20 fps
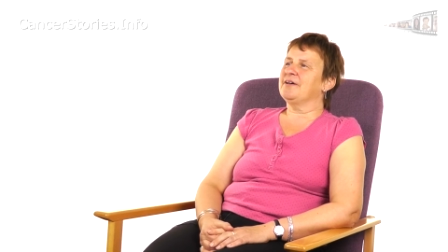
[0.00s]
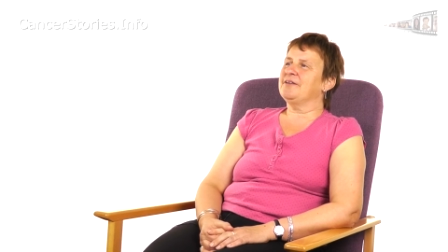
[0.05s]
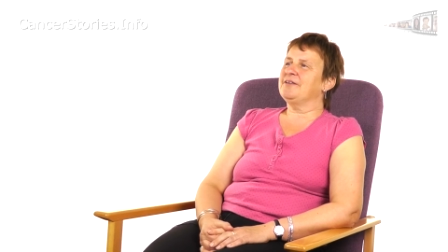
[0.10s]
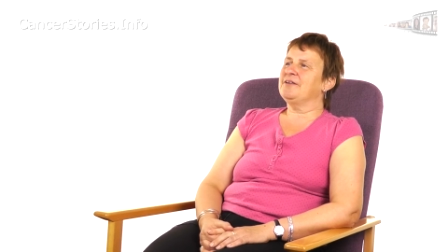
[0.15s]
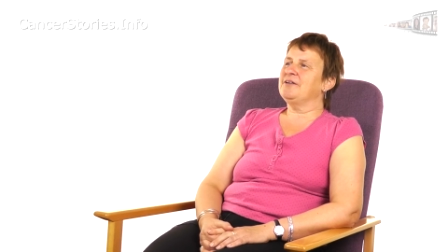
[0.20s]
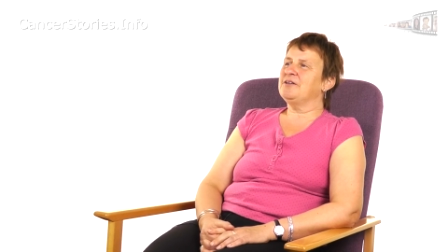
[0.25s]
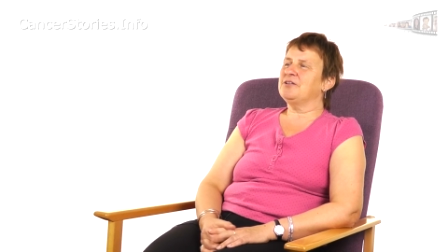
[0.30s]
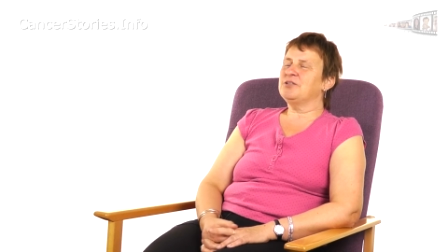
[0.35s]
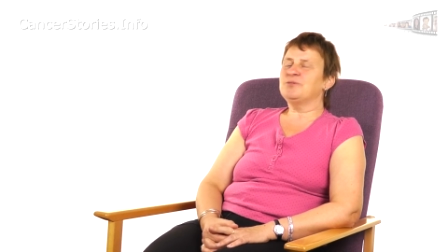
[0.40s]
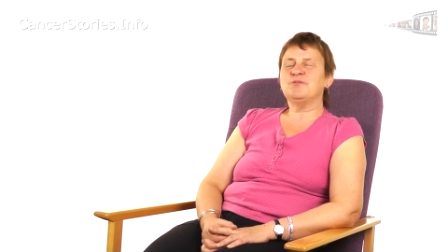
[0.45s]

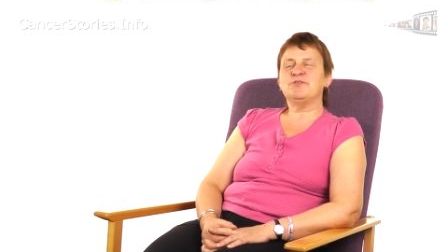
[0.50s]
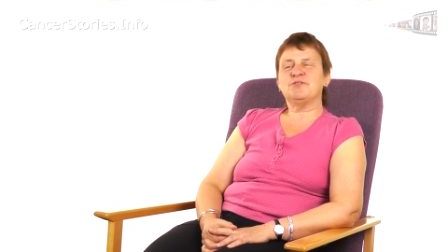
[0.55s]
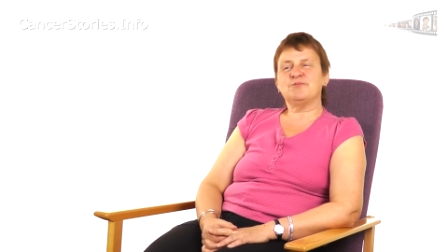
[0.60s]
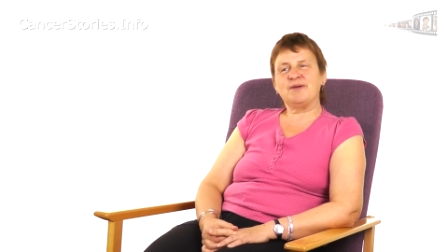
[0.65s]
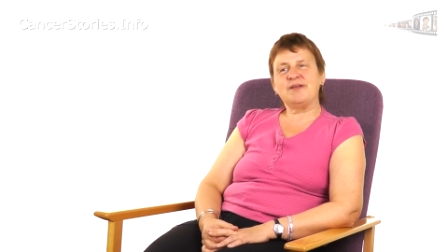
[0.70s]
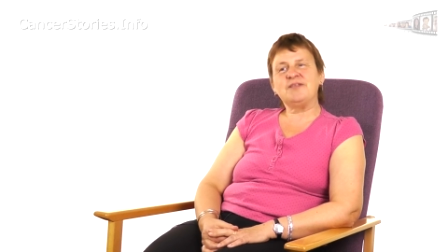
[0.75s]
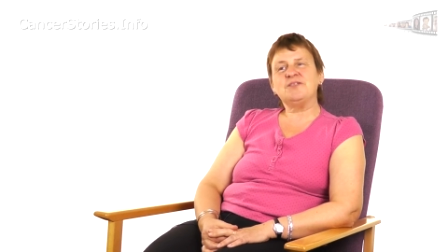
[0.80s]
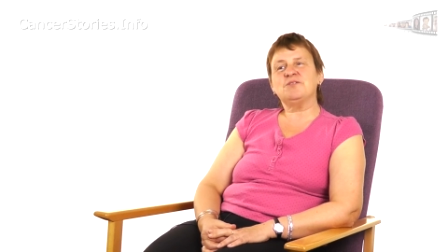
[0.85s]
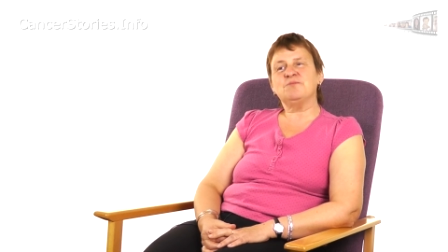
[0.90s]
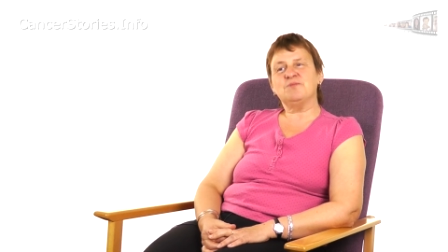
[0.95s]
think because we've
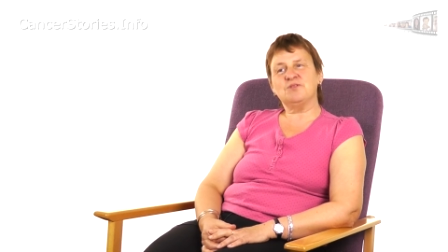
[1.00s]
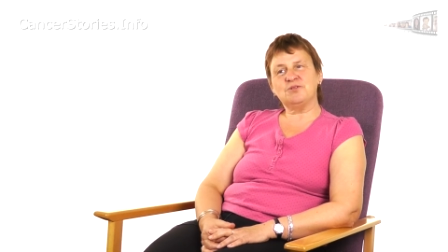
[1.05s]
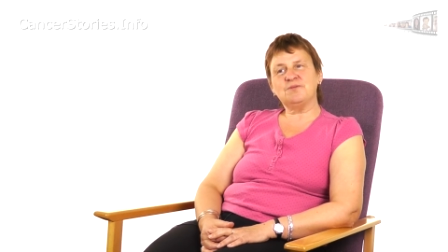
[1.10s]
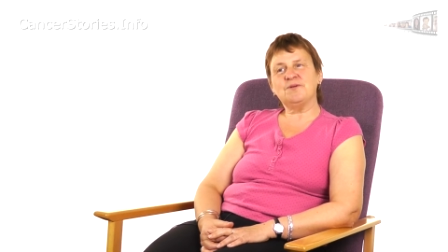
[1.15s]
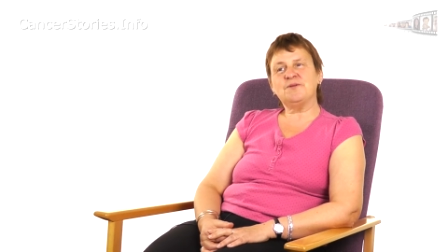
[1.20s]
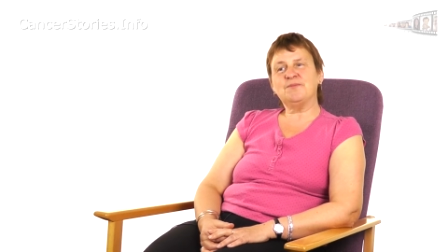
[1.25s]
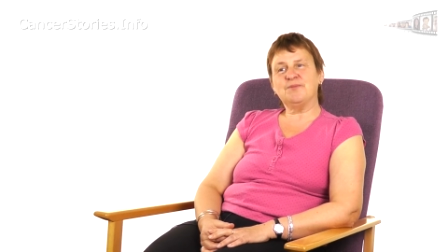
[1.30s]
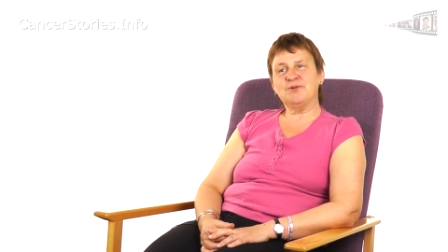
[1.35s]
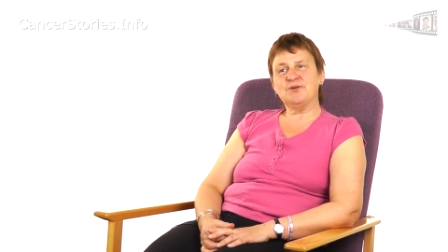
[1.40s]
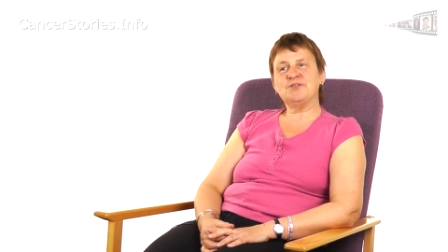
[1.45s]
spent so
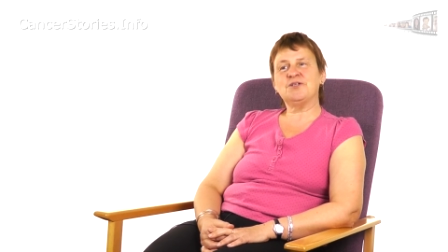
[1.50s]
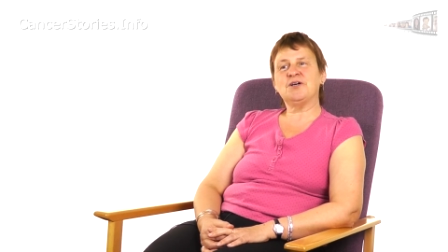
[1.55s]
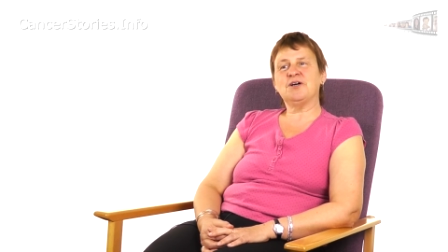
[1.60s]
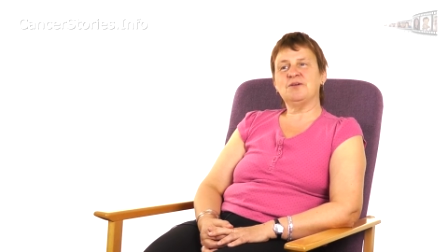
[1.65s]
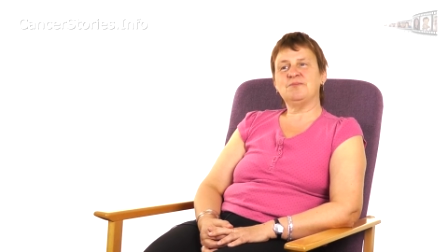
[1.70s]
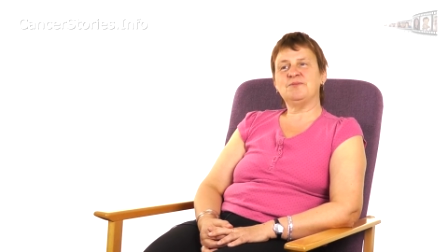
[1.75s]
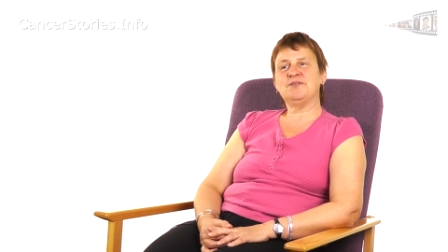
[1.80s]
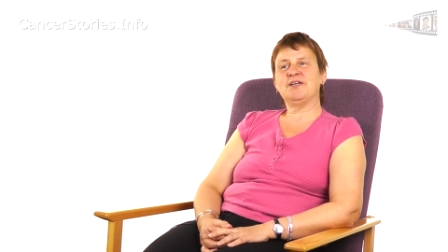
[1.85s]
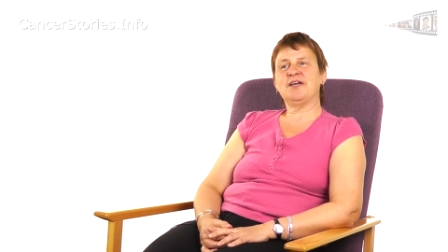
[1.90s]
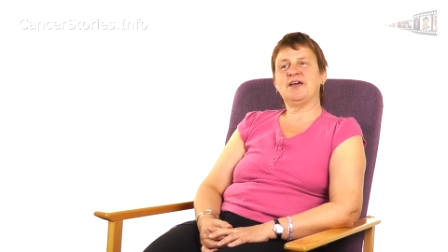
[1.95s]
much more
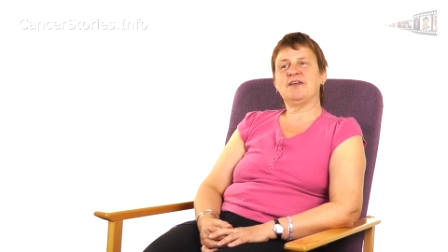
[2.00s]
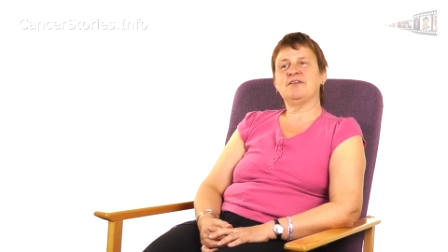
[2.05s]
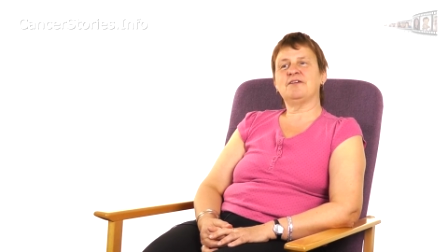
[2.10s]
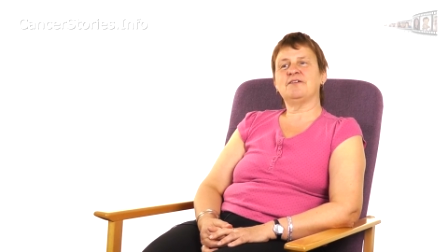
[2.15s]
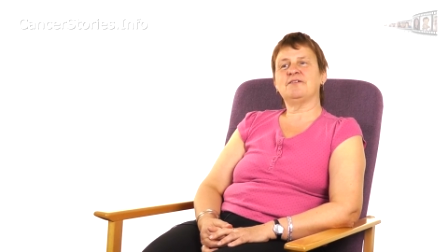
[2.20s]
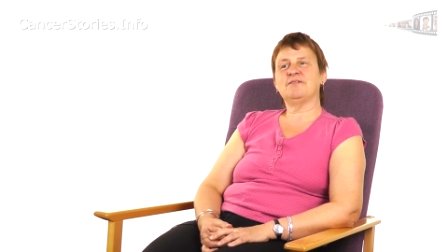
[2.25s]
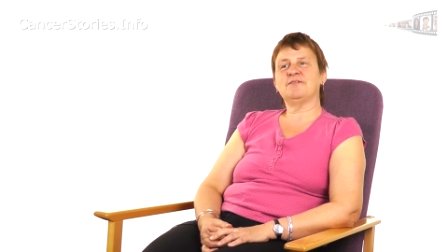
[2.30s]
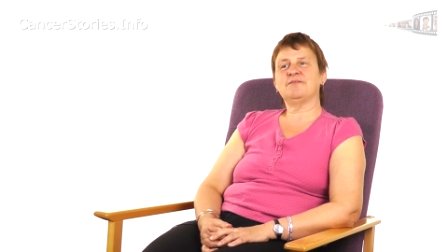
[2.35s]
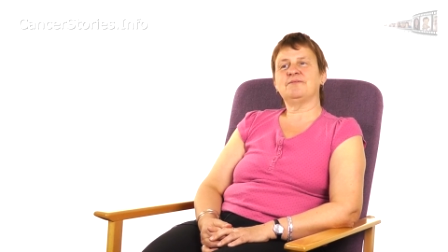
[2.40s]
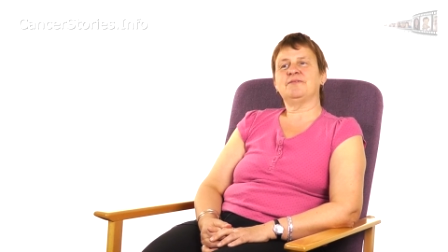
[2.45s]
time
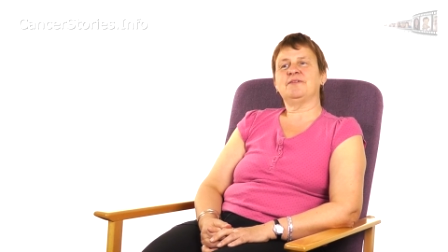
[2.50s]
together.